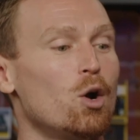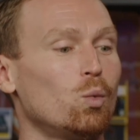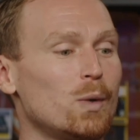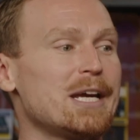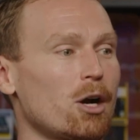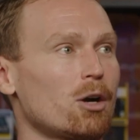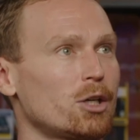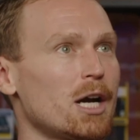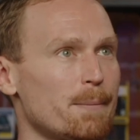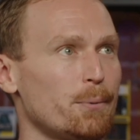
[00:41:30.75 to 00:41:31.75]
we are
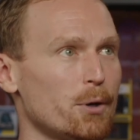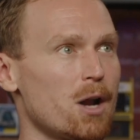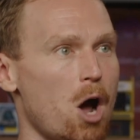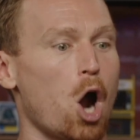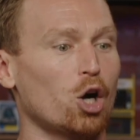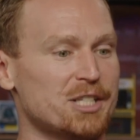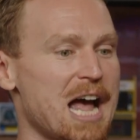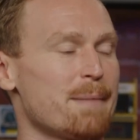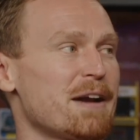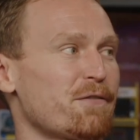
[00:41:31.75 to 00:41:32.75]
going to put our
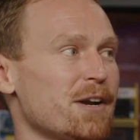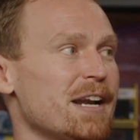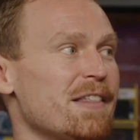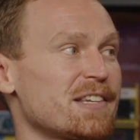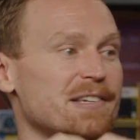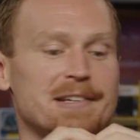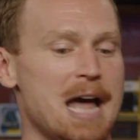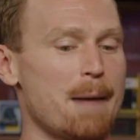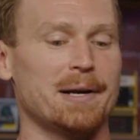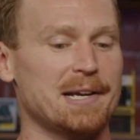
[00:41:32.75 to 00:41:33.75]
time and effort into this,
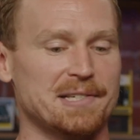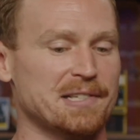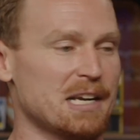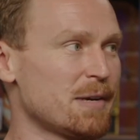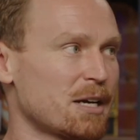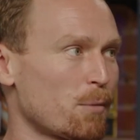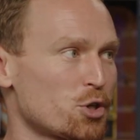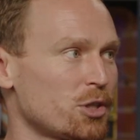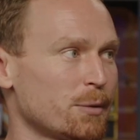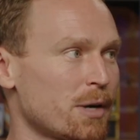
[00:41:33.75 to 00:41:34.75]
not because it's going to be
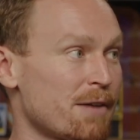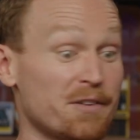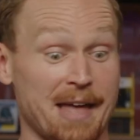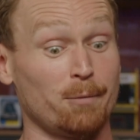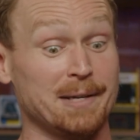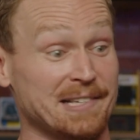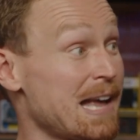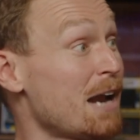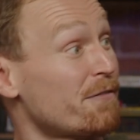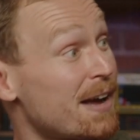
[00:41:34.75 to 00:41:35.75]
commercially whatever. That'll be a
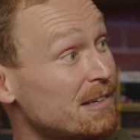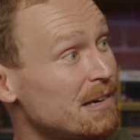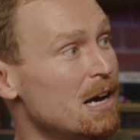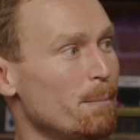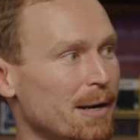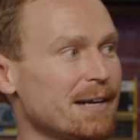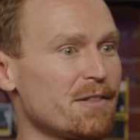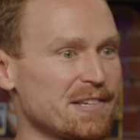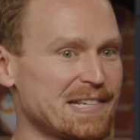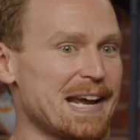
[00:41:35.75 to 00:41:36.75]
side effect. But
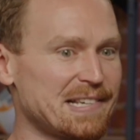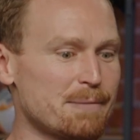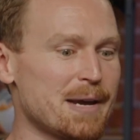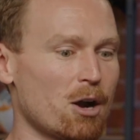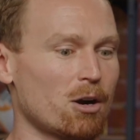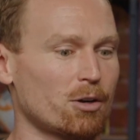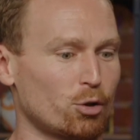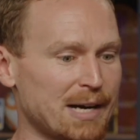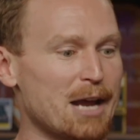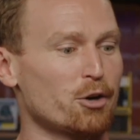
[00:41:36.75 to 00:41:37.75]
the stakes to me are
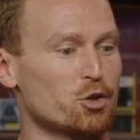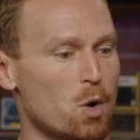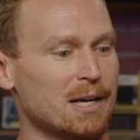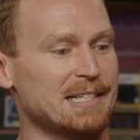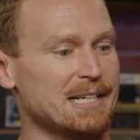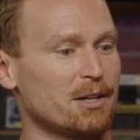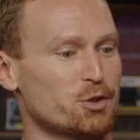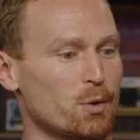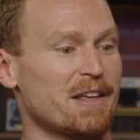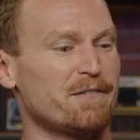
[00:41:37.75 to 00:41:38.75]
creators wanting to tell a
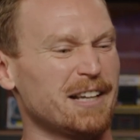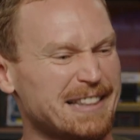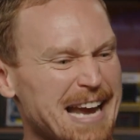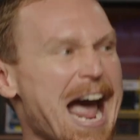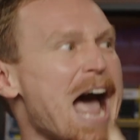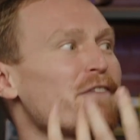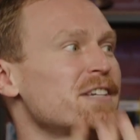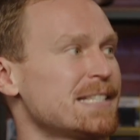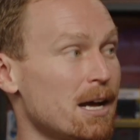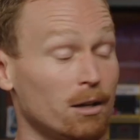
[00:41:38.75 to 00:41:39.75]
story they feel like they have
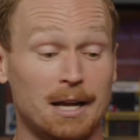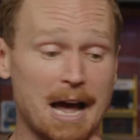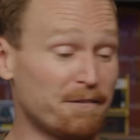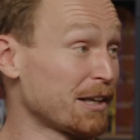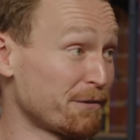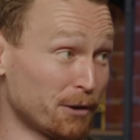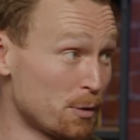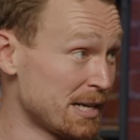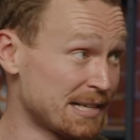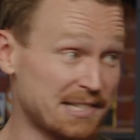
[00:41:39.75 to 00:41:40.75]
to tell. I feel like
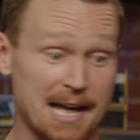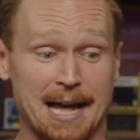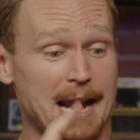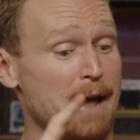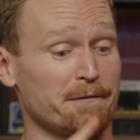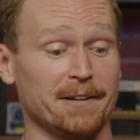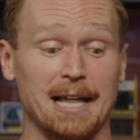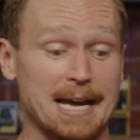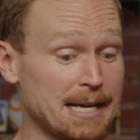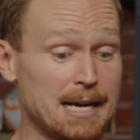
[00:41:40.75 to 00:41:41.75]
Filoni does that. Mm-hmm. I feel
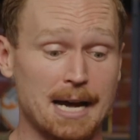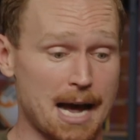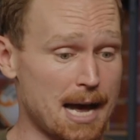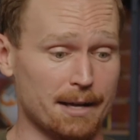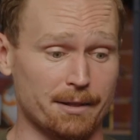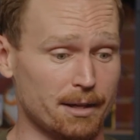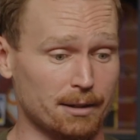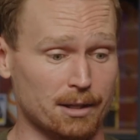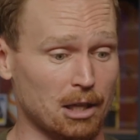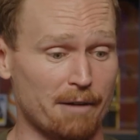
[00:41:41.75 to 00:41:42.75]
like uh, the,
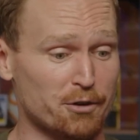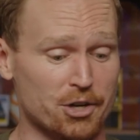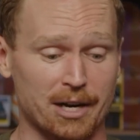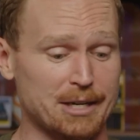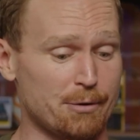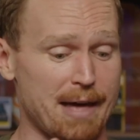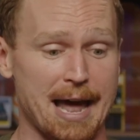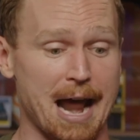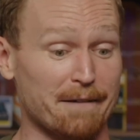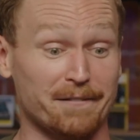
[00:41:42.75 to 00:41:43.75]
the Glovers are going to do
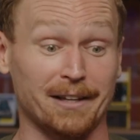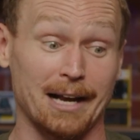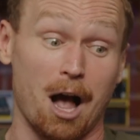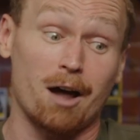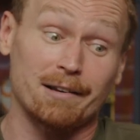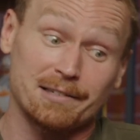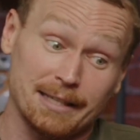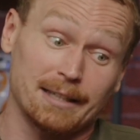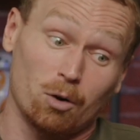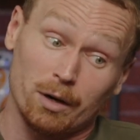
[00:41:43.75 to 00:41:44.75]
that. I feel like,
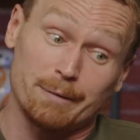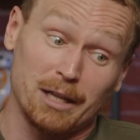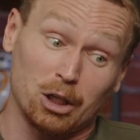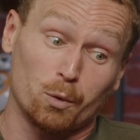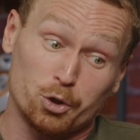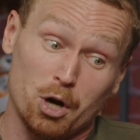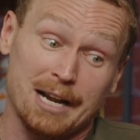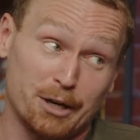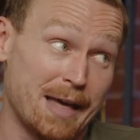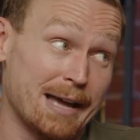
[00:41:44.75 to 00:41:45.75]
honestly, Lord and Miller were trying
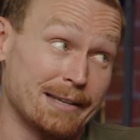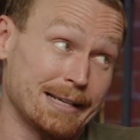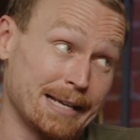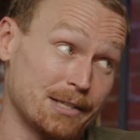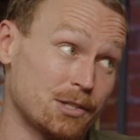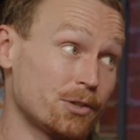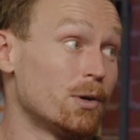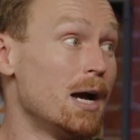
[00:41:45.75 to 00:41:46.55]
to do that and didn't get to.